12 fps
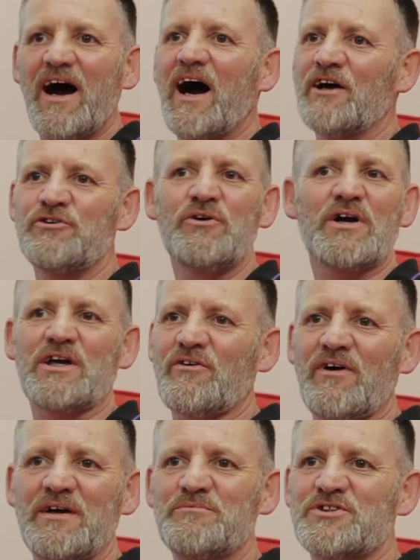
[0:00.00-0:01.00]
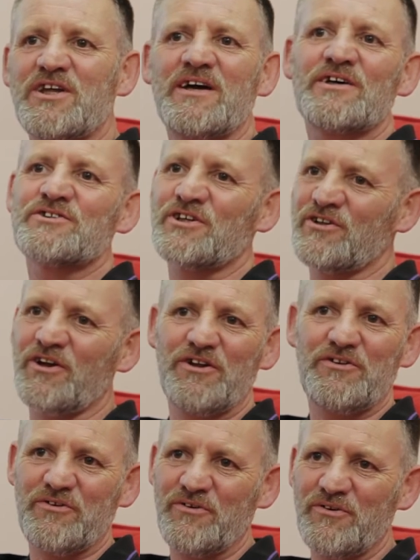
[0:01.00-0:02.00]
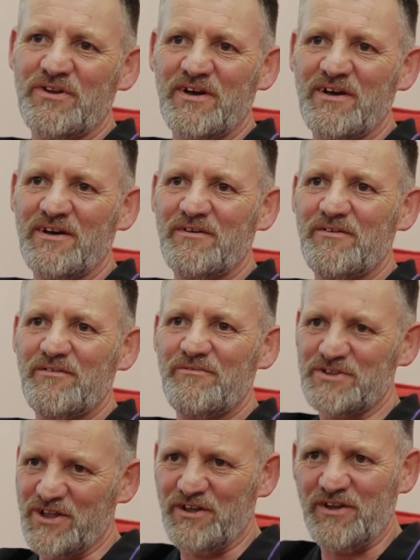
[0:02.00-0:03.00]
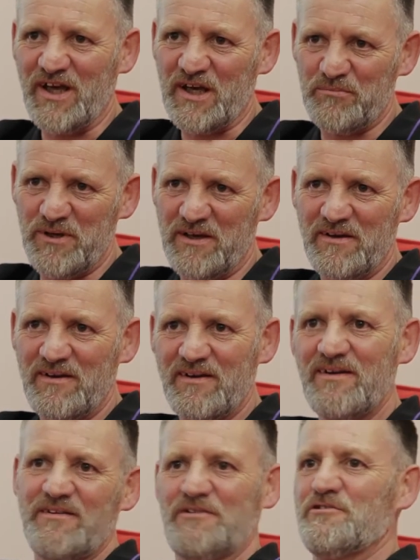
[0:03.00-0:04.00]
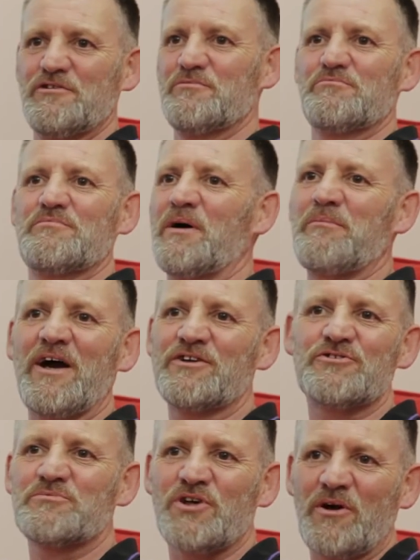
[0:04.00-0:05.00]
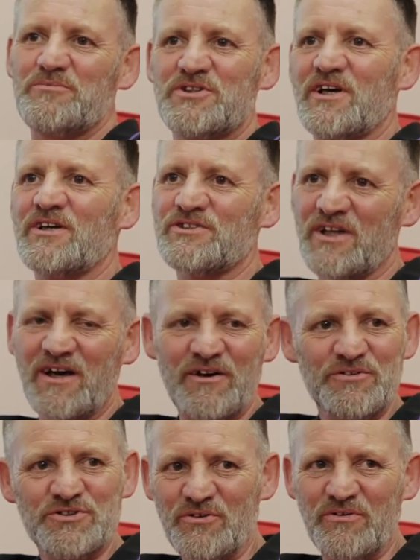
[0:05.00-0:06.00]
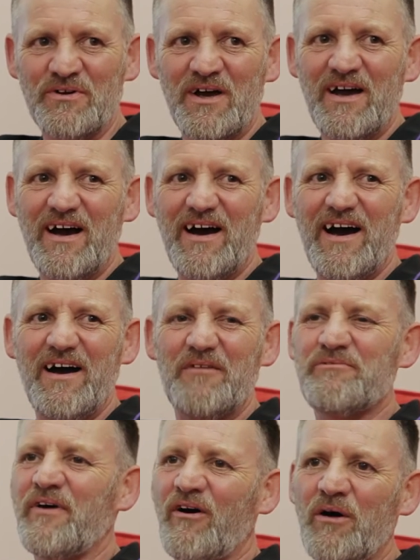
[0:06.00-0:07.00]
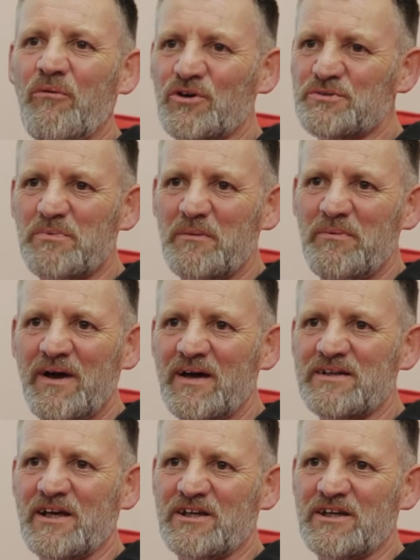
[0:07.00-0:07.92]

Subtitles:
I knew I could climb stairs. I'd done it through the physiotherapy. My bedrooms are upstairs in the house, so I felt I was prepared.